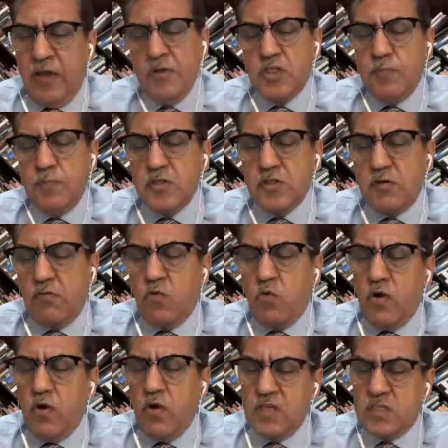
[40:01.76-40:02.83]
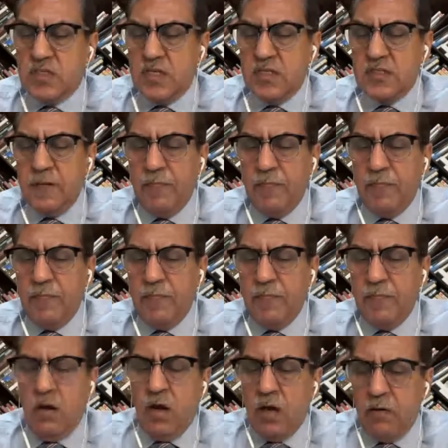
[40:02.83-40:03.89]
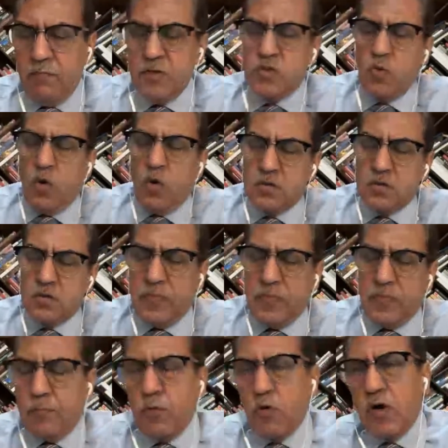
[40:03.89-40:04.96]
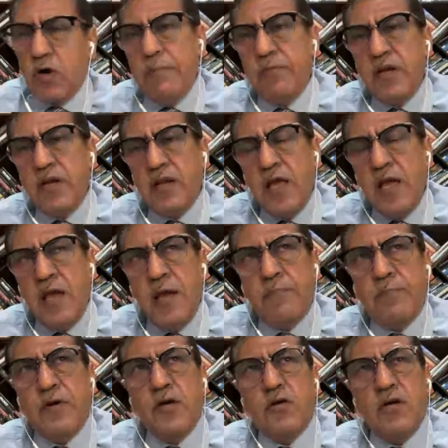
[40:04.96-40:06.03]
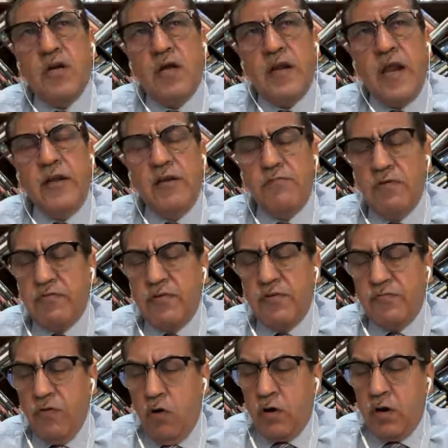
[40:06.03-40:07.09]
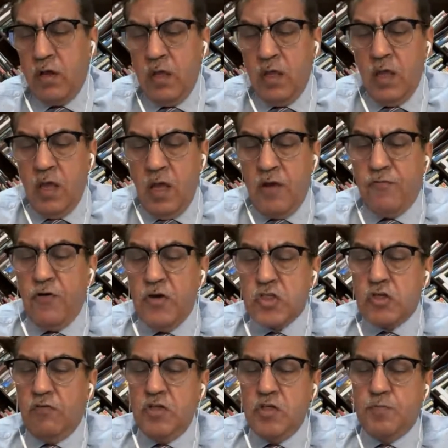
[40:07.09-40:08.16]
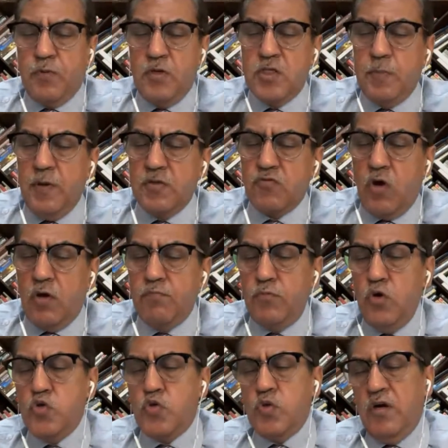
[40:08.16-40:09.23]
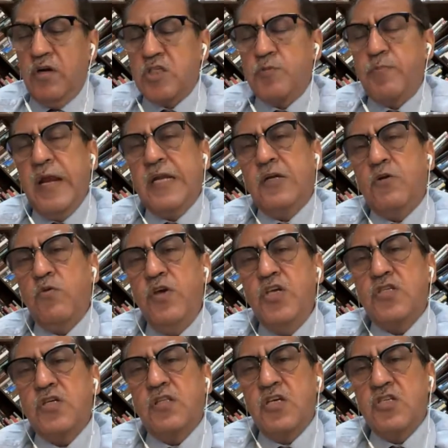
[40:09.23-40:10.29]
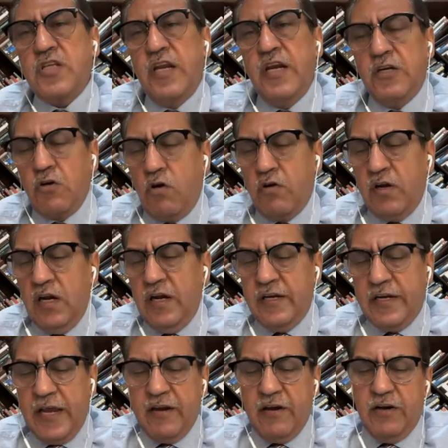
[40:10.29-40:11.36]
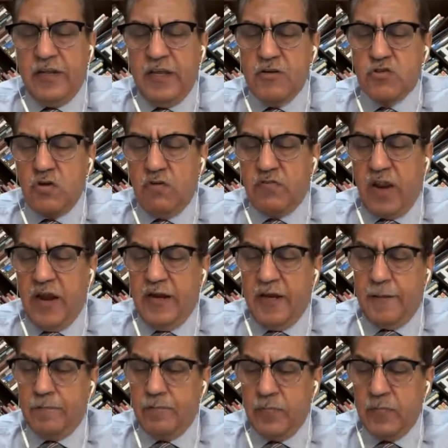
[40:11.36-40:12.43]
principles of coexistence, which was proclaimed in April 1954. And first of these principles was mutual respect to each other's territorial integrity and sovereignty.